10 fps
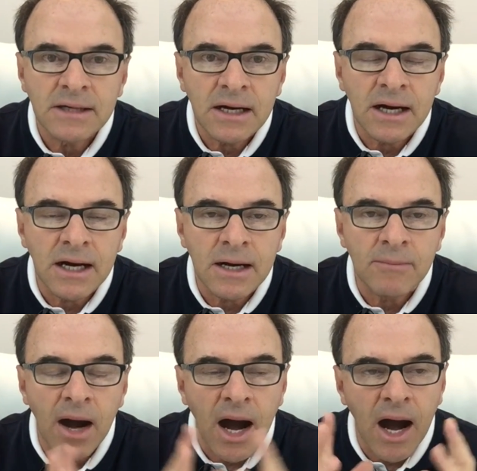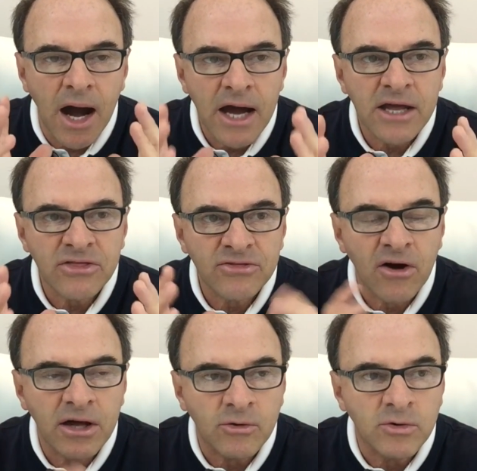I
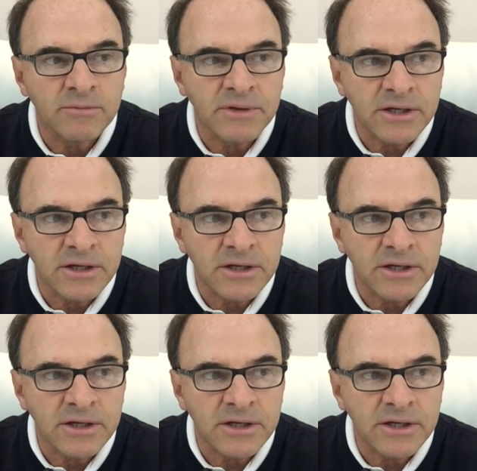thought it would be a